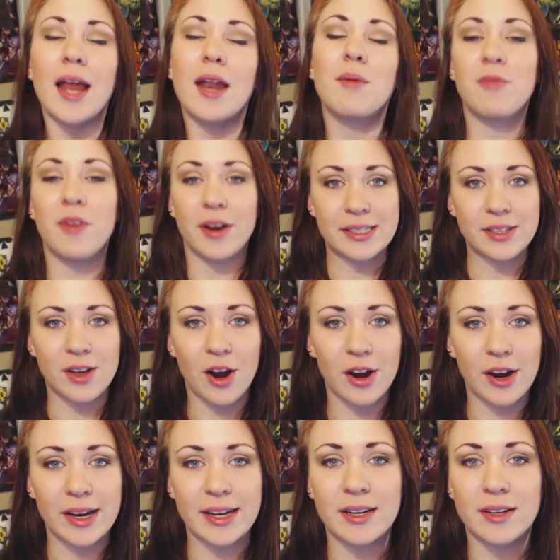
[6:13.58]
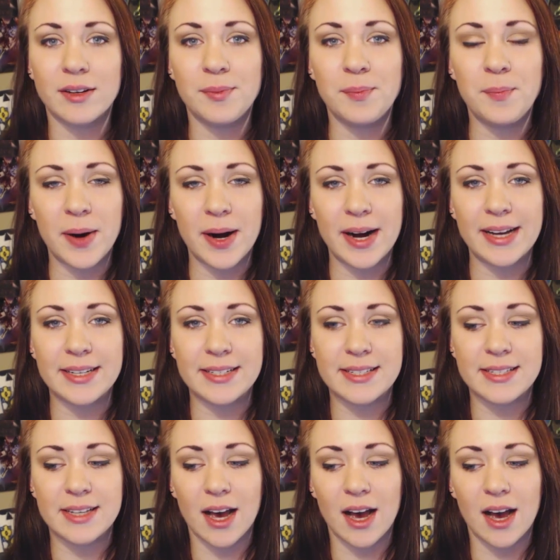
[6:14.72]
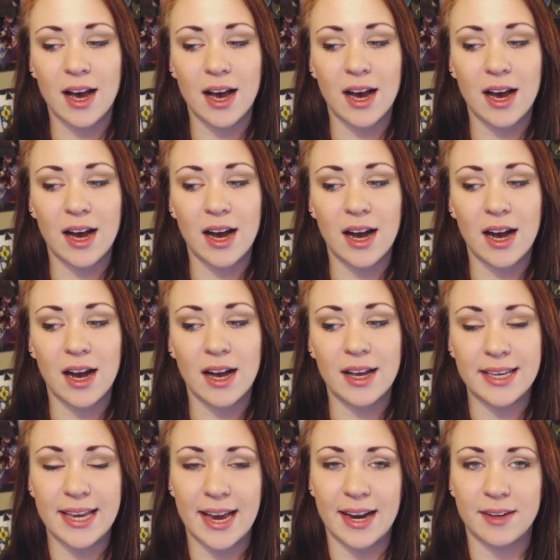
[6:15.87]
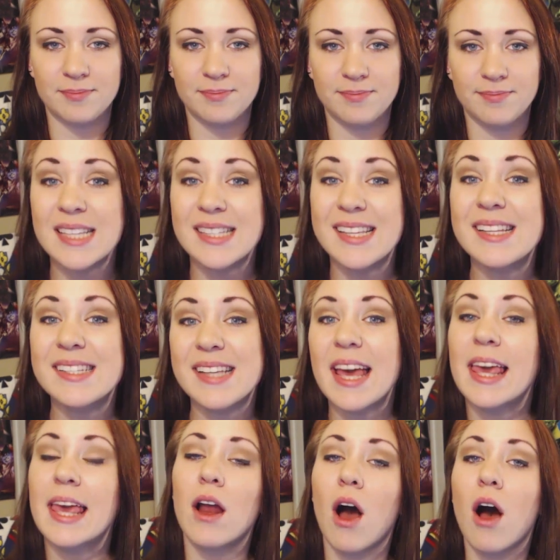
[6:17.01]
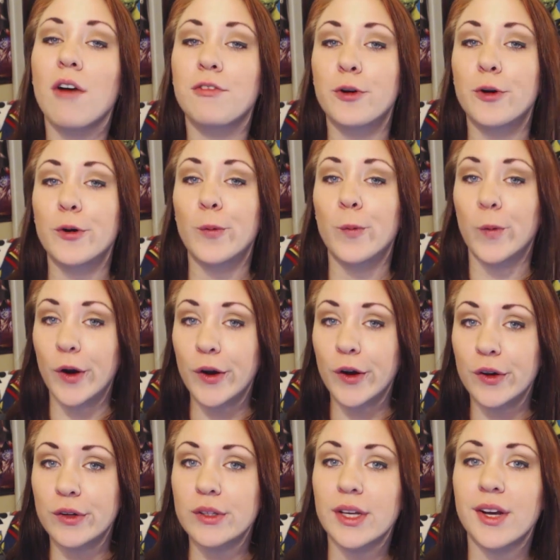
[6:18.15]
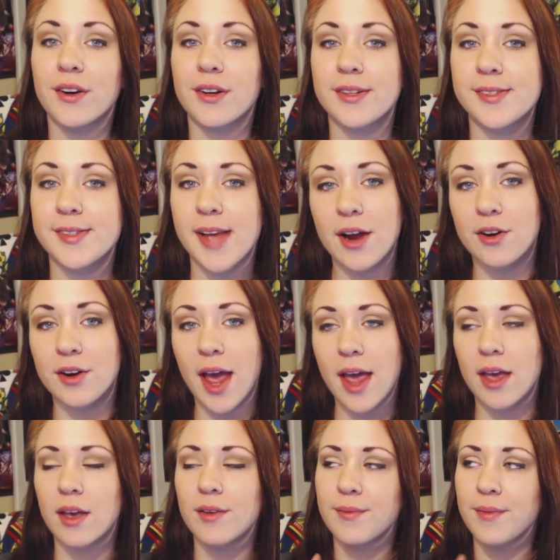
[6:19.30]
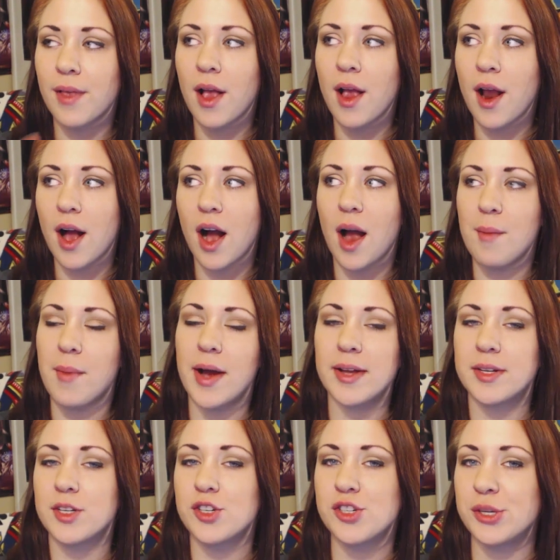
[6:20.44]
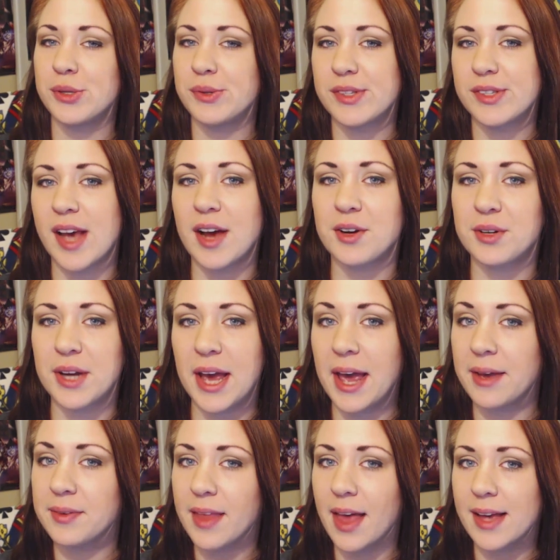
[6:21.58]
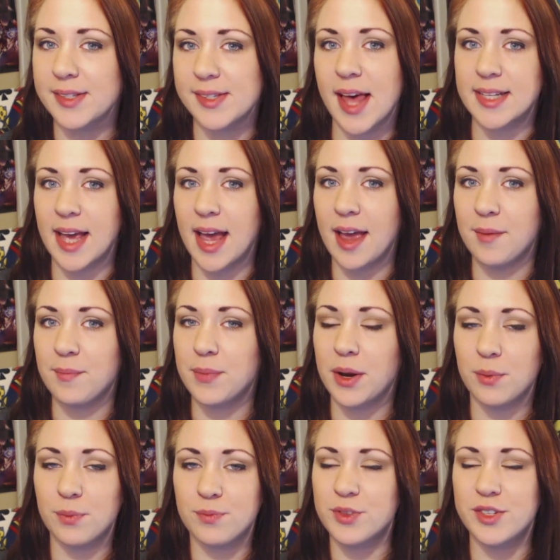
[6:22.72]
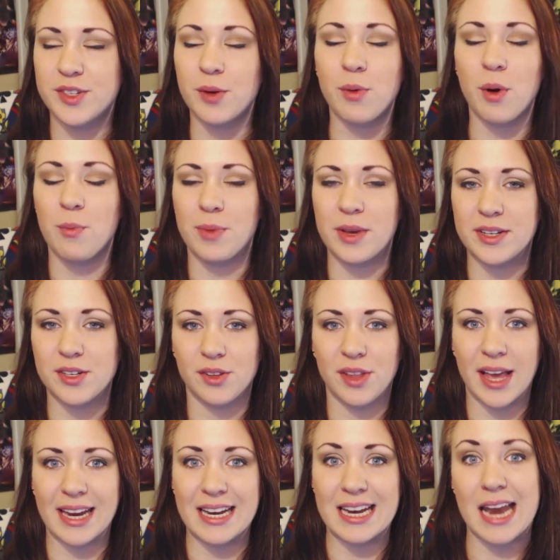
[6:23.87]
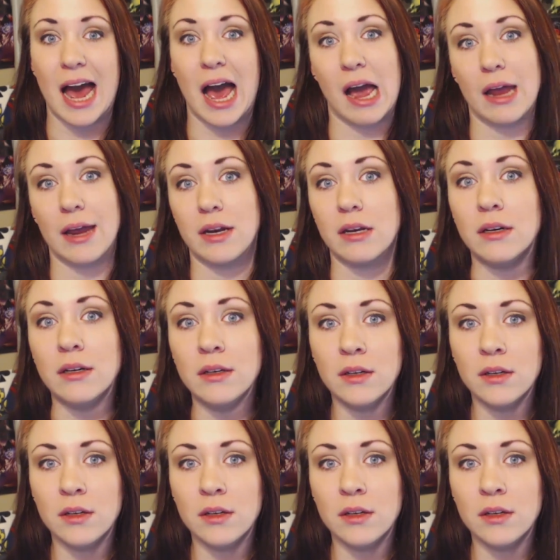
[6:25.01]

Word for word: And I'm very sorry, but uh, yeah. Since I get off work earlier on Saturday, I might choose Saturday as that day, but it still won't be till like 9.